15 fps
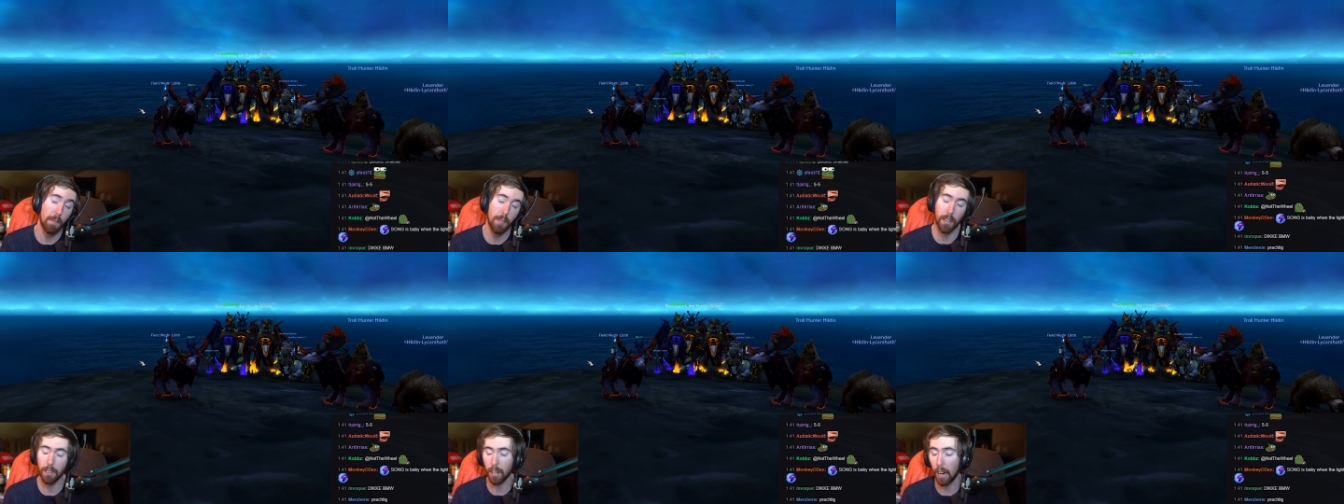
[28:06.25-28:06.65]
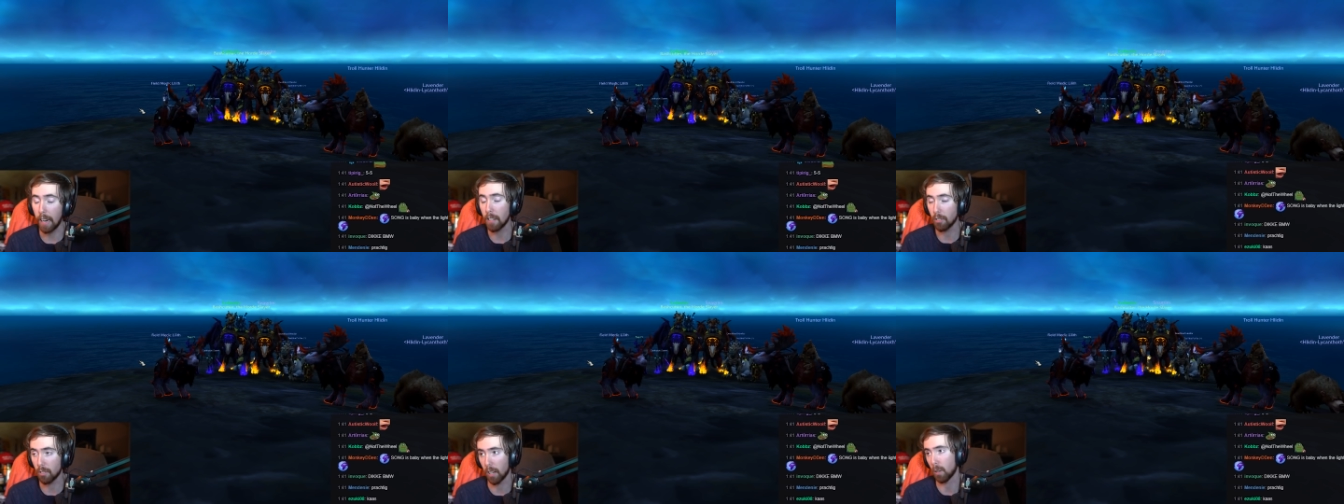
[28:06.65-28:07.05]
And then
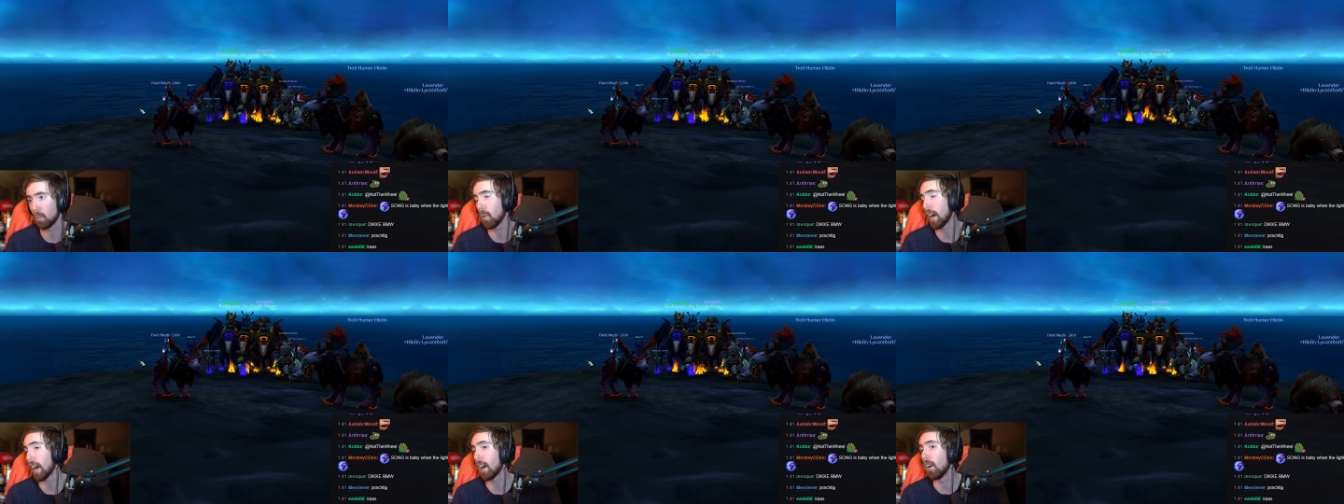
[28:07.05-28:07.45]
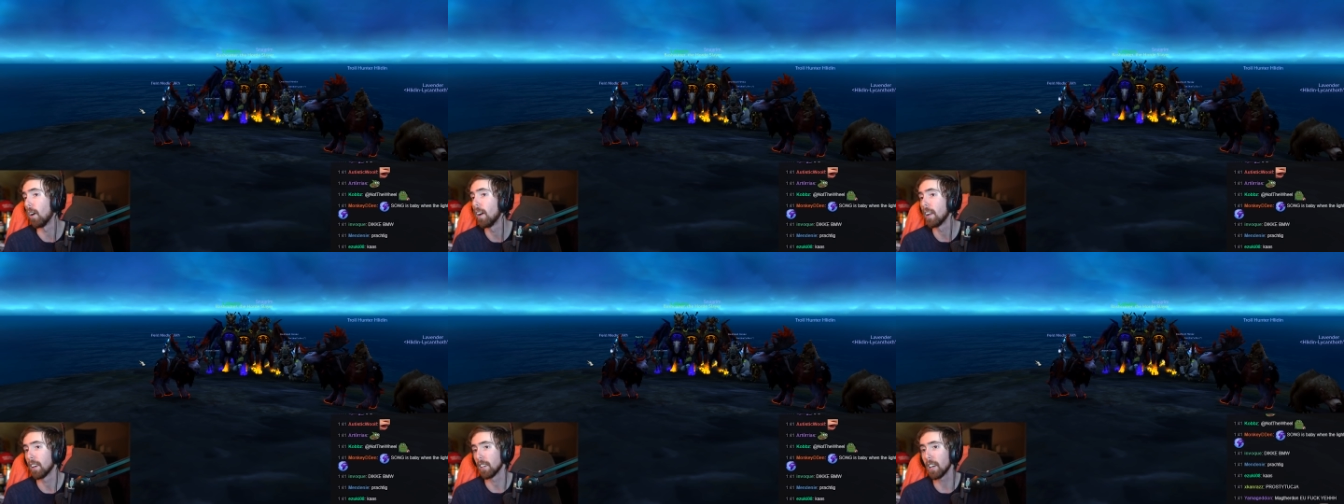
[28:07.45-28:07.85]
Haydn's like, wow,
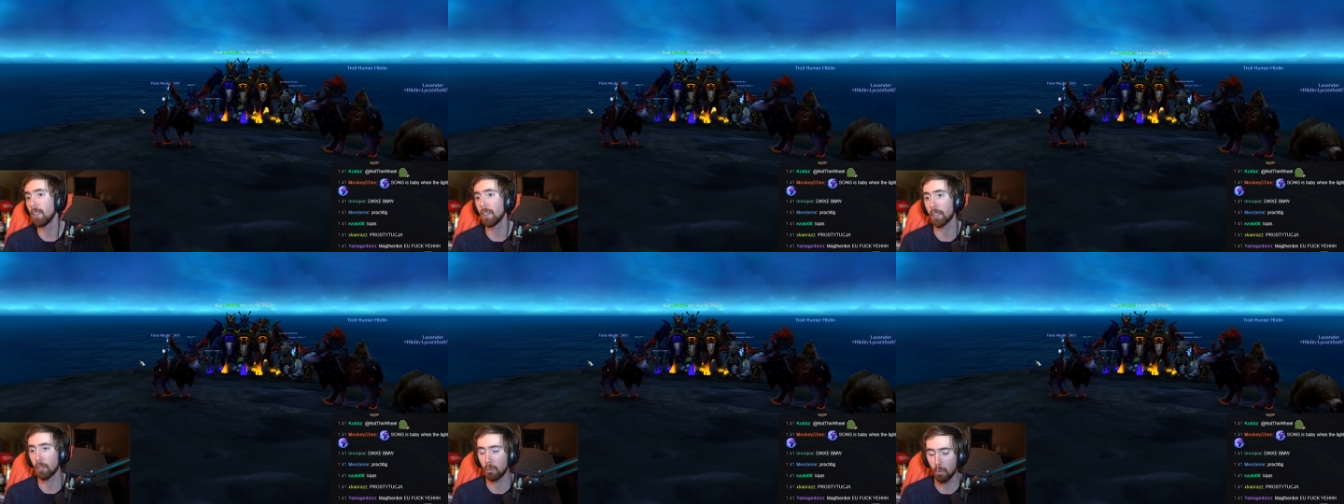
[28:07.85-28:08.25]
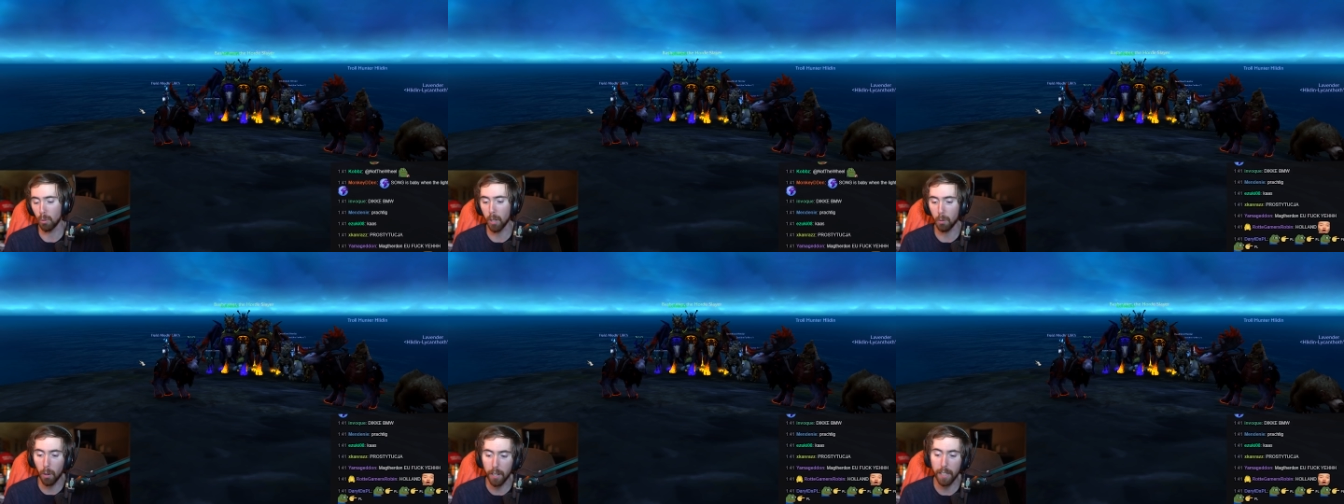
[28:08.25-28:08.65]
Lilith is
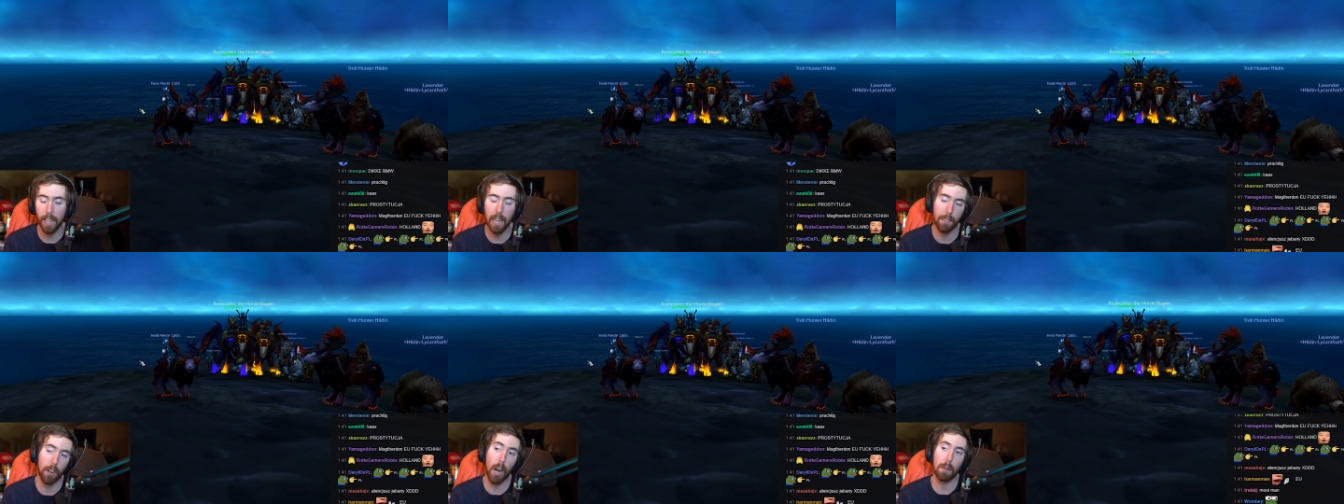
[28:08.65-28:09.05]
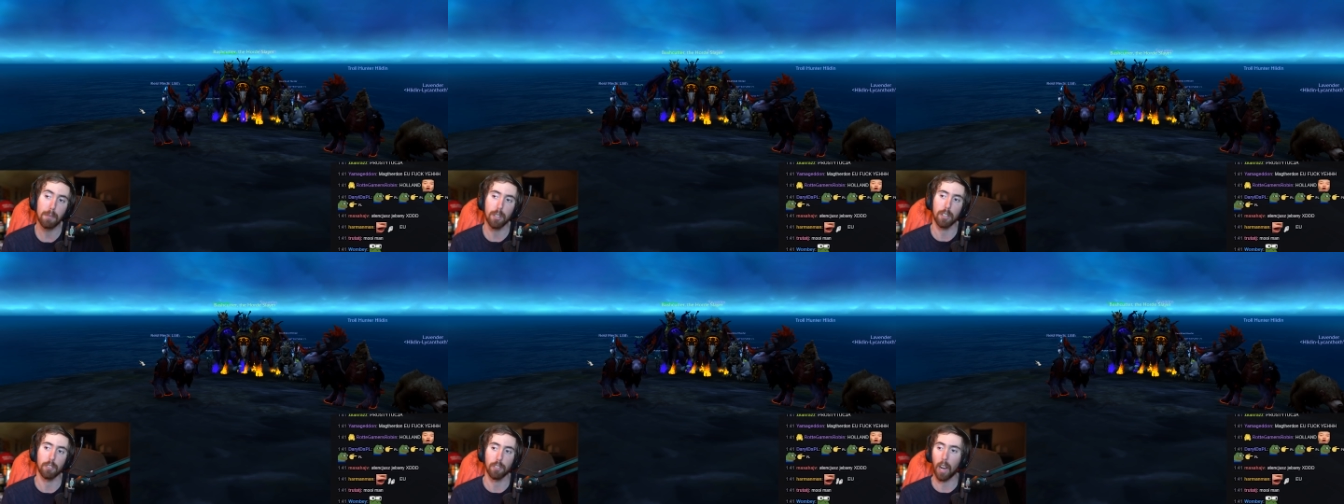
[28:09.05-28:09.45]
really running out of
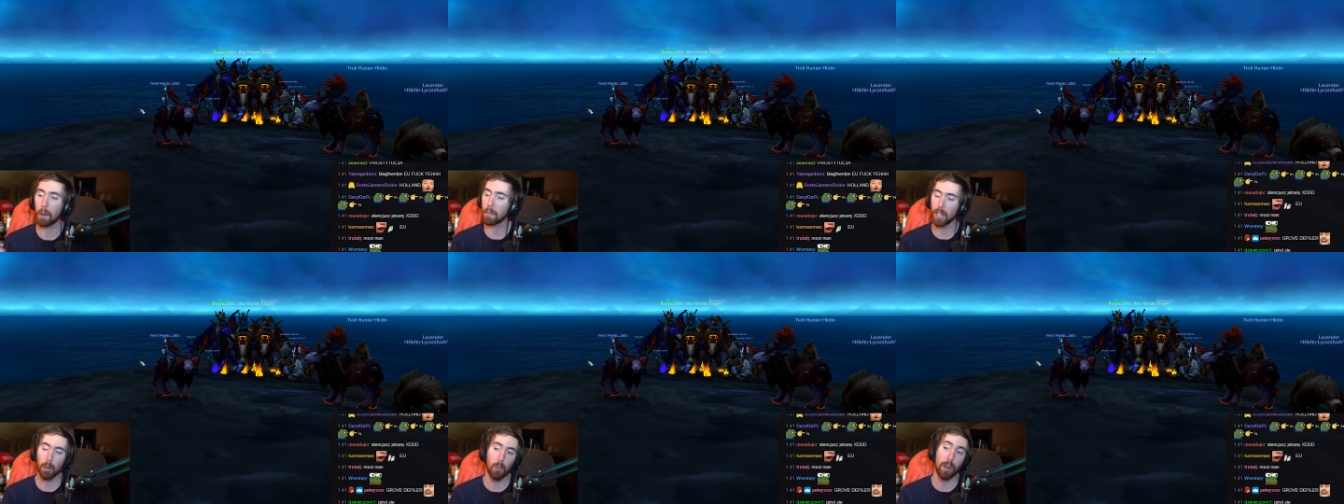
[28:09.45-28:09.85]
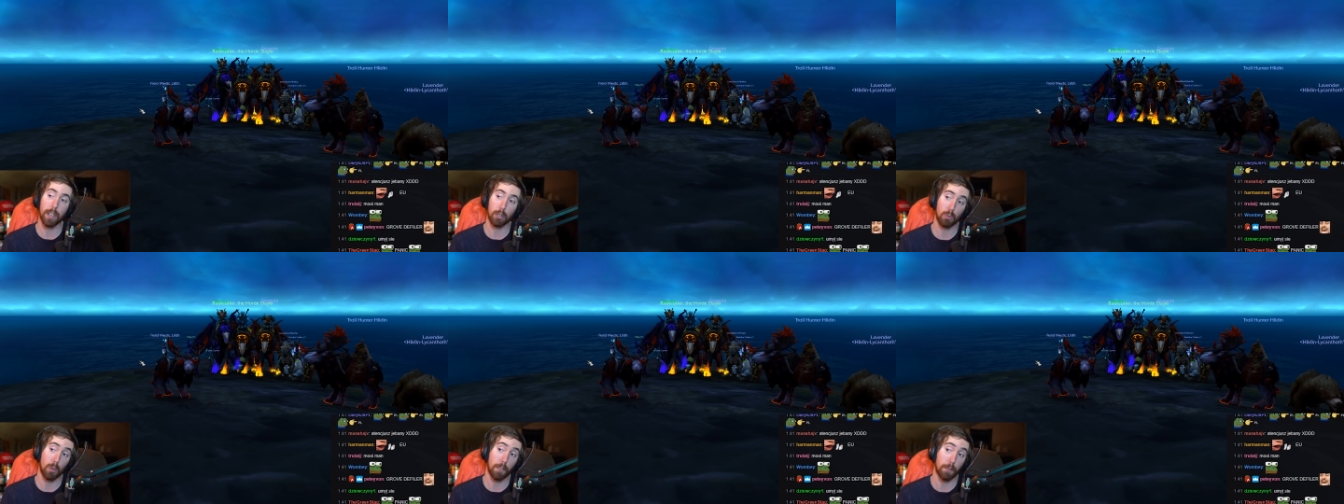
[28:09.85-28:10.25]
options. I'm gonna win
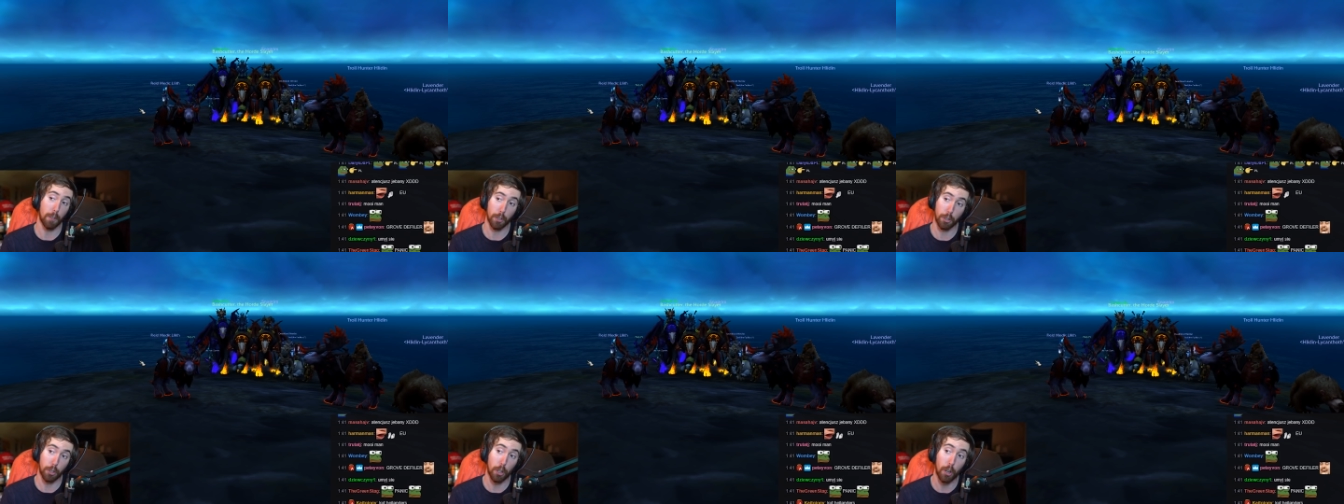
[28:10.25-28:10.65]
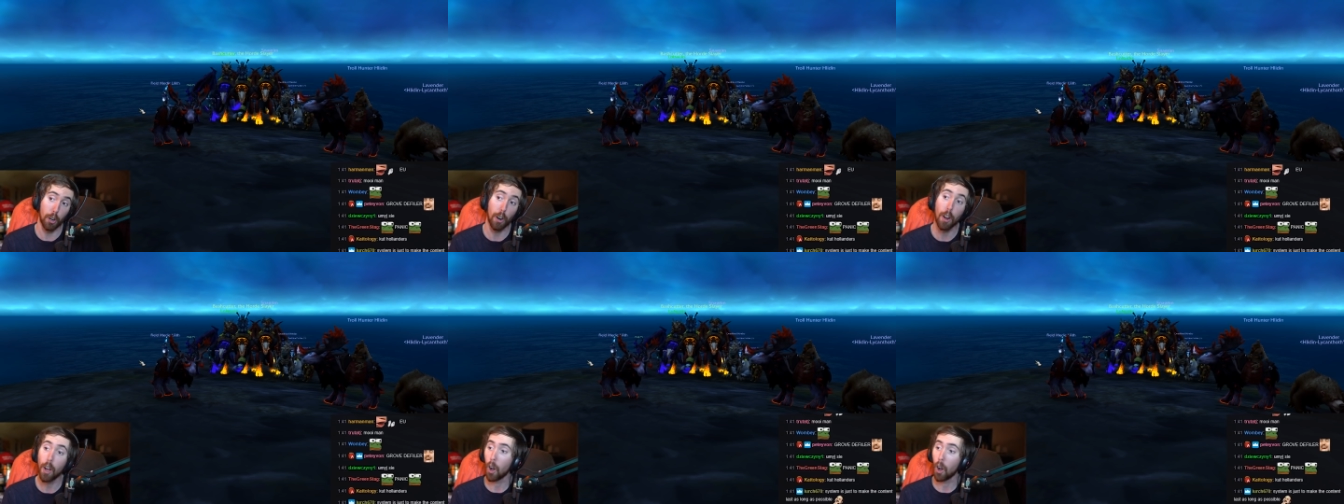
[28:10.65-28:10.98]
this one for sure.